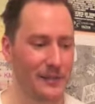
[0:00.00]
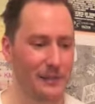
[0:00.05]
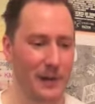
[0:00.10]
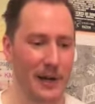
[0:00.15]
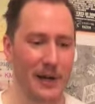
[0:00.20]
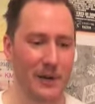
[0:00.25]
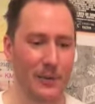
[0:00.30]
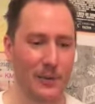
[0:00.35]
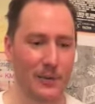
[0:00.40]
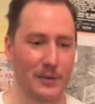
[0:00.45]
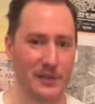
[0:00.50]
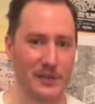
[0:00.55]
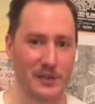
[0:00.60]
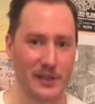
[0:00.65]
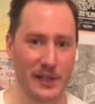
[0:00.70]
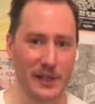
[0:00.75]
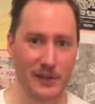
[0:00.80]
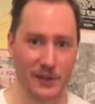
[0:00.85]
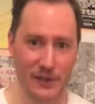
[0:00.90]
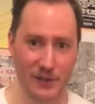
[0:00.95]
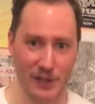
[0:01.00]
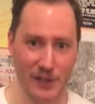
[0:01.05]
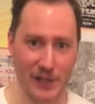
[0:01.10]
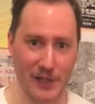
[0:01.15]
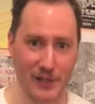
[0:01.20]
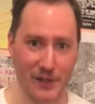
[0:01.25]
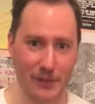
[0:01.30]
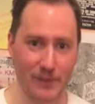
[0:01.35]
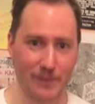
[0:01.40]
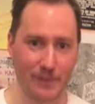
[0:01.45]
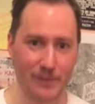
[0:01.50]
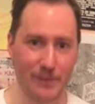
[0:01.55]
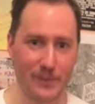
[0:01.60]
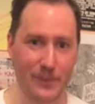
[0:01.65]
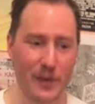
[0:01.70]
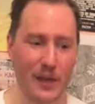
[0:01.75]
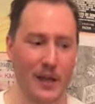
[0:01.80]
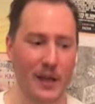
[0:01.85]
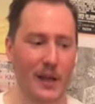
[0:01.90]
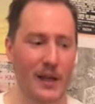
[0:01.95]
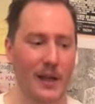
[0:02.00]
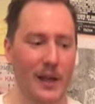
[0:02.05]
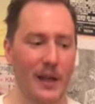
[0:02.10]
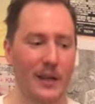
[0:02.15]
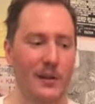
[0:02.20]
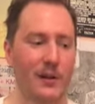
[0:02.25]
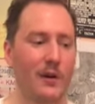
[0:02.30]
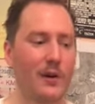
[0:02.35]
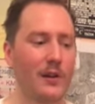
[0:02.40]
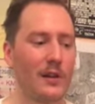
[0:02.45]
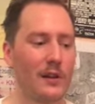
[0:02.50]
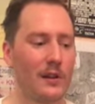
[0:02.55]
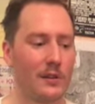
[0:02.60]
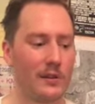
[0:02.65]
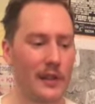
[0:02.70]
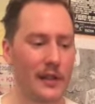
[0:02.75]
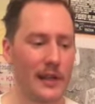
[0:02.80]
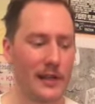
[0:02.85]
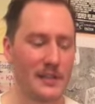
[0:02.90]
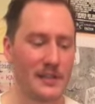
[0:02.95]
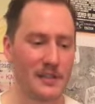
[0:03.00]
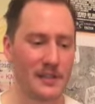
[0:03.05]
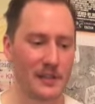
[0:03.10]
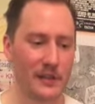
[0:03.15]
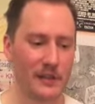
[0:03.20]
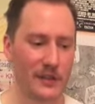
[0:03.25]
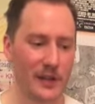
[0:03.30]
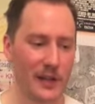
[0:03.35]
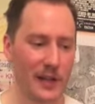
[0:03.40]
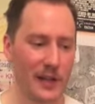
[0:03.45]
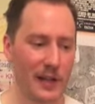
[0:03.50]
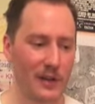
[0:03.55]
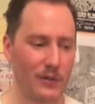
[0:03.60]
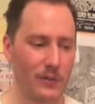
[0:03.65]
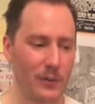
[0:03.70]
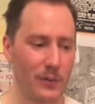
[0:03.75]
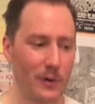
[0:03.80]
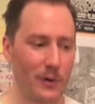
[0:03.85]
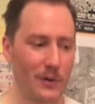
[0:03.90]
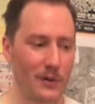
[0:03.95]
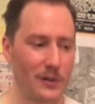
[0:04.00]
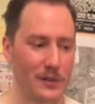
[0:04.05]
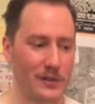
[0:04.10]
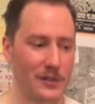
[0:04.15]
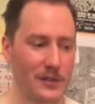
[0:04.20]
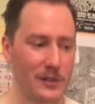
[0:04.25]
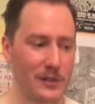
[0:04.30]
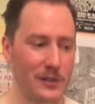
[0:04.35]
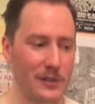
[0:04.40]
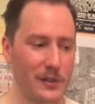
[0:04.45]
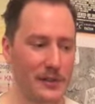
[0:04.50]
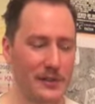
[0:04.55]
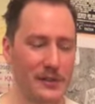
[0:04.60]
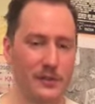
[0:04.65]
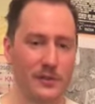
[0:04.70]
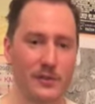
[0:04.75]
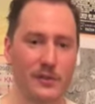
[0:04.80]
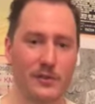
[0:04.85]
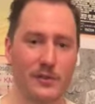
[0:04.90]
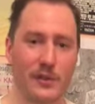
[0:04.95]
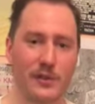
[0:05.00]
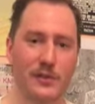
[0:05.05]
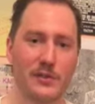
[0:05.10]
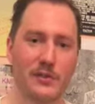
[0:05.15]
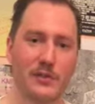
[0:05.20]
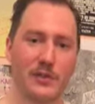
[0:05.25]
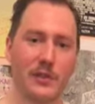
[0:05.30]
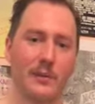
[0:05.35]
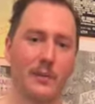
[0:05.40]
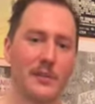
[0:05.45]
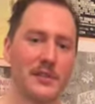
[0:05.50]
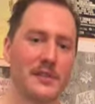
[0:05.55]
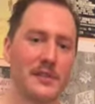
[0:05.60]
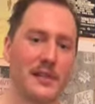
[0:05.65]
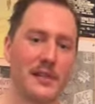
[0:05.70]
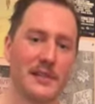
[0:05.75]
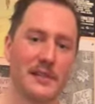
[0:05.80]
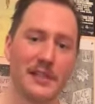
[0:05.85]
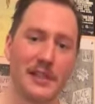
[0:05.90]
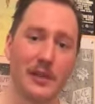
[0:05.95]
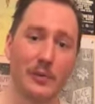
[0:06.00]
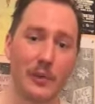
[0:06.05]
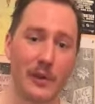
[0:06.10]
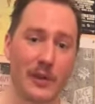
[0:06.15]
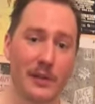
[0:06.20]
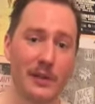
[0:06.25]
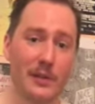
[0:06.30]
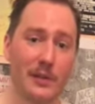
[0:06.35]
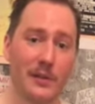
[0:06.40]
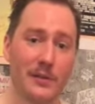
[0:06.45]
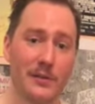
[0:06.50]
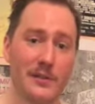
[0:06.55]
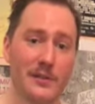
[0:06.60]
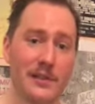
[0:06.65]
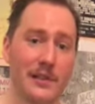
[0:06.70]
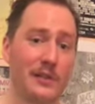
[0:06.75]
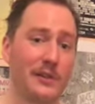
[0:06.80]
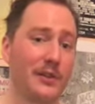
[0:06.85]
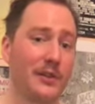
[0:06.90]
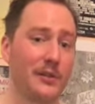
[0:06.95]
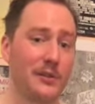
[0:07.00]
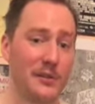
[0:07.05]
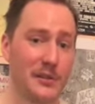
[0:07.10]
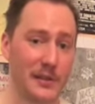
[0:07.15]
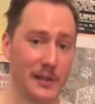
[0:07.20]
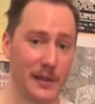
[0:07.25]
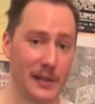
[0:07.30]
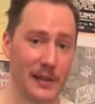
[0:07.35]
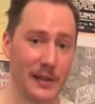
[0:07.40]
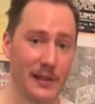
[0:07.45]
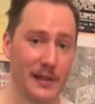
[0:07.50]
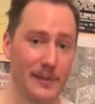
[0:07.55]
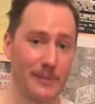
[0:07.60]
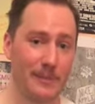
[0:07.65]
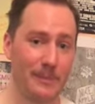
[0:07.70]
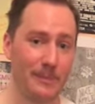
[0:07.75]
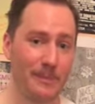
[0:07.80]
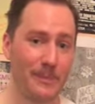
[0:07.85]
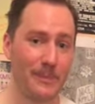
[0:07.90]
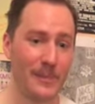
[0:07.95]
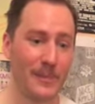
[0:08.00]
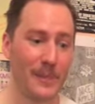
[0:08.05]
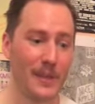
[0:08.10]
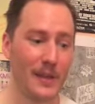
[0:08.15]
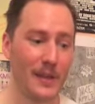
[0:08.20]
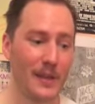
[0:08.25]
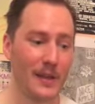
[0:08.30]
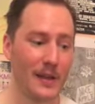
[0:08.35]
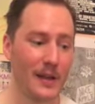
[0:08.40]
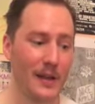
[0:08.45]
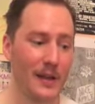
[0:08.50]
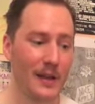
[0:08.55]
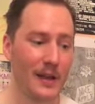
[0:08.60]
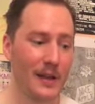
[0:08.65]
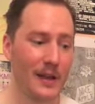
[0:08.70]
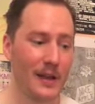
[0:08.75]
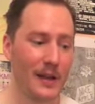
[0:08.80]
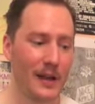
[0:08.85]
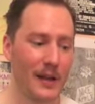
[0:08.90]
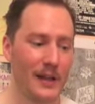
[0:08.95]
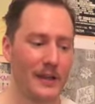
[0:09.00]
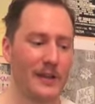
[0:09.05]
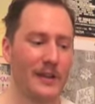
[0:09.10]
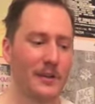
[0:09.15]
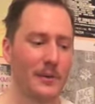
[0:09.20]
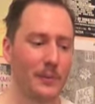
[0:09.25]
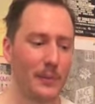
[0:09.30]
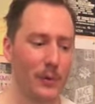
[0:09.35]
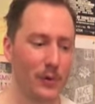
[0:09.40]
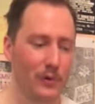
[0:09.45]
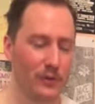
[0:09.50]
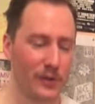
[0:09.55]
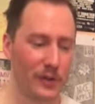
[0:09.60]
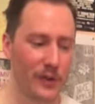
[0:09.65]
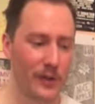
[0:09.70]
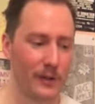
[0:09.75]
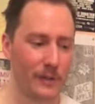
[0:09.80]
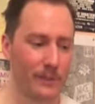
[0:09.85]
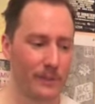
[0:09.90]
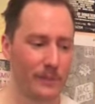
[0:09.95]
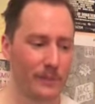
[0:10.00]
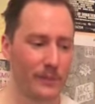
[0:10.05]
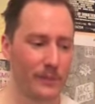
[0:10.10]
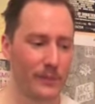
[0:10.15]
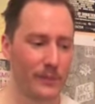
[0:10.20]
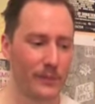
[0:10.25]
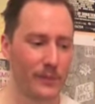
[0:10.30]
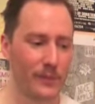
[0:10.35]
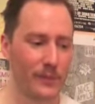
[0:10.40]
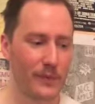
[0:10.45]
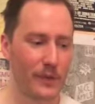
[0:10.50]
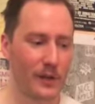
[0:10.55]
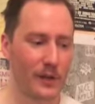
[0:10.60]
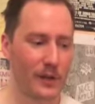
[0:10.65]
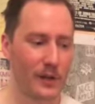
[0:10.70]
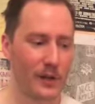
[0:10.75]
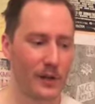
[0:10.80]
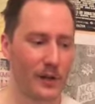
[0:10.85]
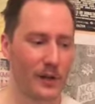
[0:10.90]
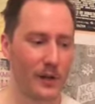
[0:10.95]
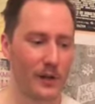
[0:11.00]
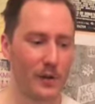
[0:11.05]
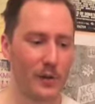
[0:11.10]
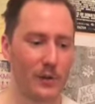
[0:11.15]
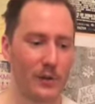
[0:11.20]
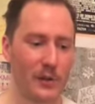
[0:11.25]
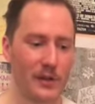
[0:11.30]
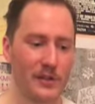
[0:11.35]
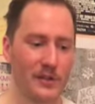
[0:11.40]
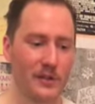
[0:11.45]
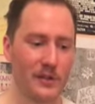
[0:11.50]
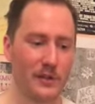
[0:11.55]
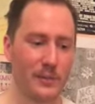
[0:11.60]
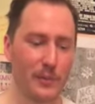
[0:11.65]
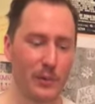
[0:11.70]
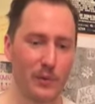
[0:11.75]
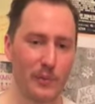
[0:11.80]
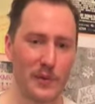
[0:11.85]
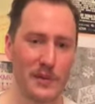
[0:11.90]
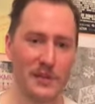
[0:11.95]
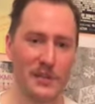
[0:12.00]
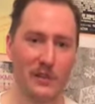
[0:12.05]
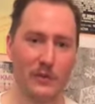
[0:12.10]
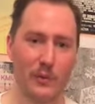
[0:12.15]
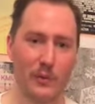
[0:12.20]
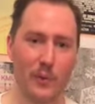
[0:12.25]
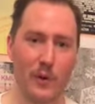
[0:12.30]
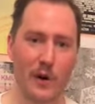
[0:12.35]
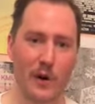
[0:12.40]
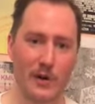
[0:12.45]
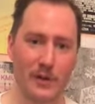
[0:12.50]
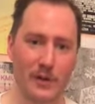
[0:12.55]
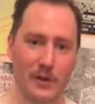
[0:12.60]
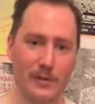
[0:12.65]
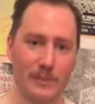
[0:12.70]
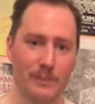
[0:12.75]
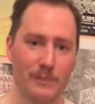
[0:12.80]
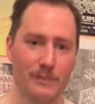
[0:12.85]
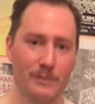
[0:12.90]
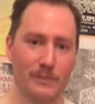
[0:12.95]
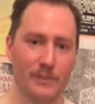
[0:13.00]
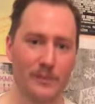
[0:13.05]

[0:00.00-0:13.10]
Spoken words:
spiral snail shell, and all along the edges of the cave walls are these little structures almost like seaweed called stereocilia, and they're moving according to the movements of the water.